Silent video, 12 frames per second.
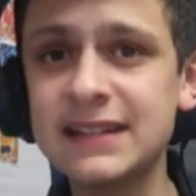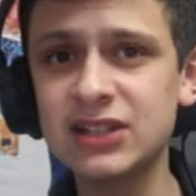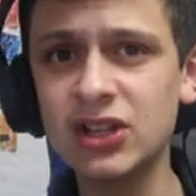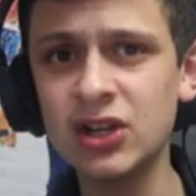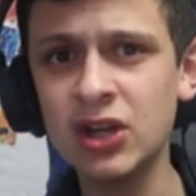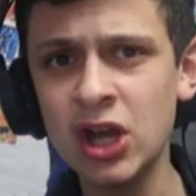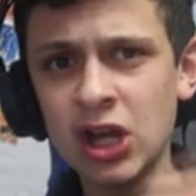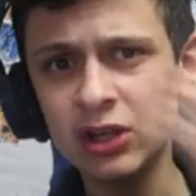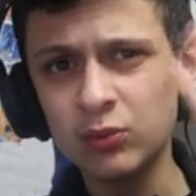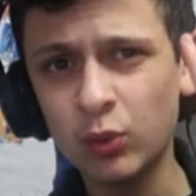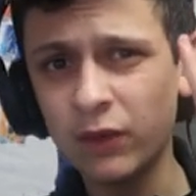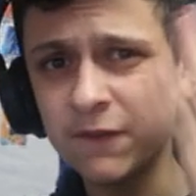this year.
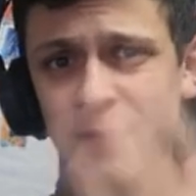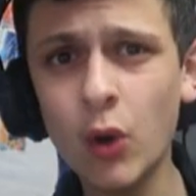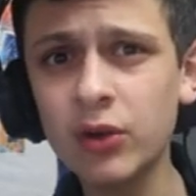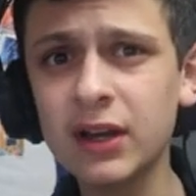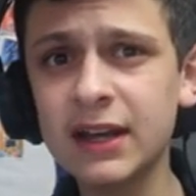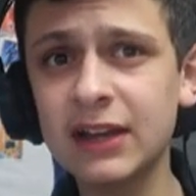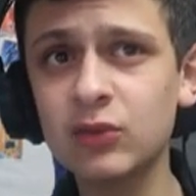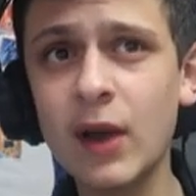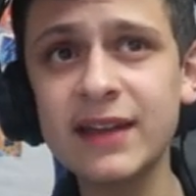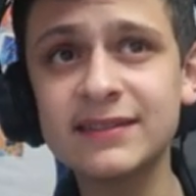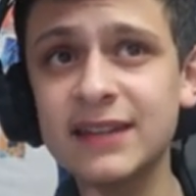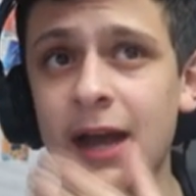Won four nil against
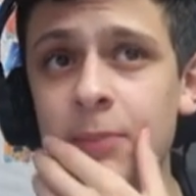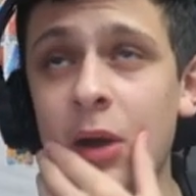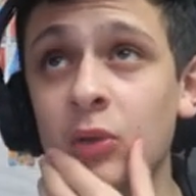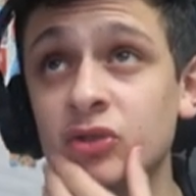West Ham. I